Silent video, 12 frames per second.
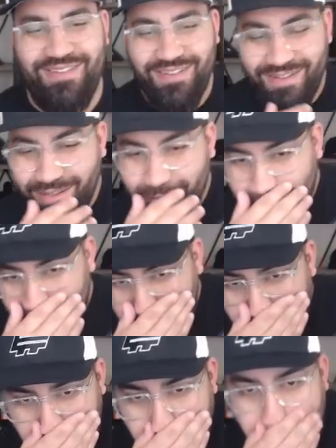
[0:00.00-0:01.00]

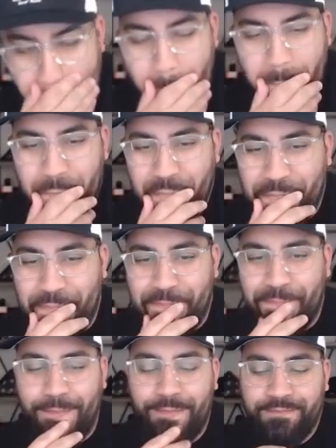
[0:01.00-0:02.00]

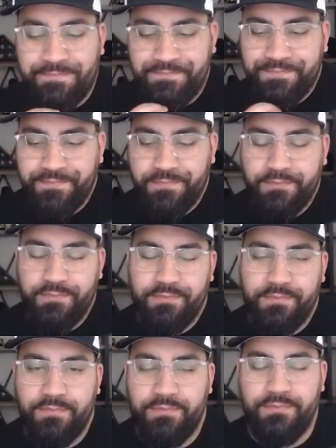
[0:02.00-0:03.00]

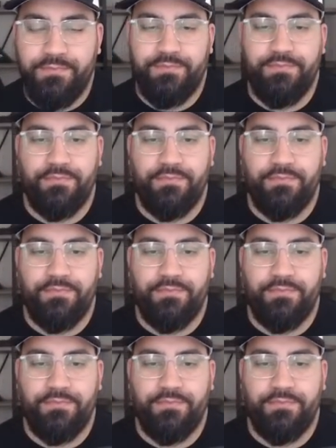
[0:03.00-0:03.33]
[no speech]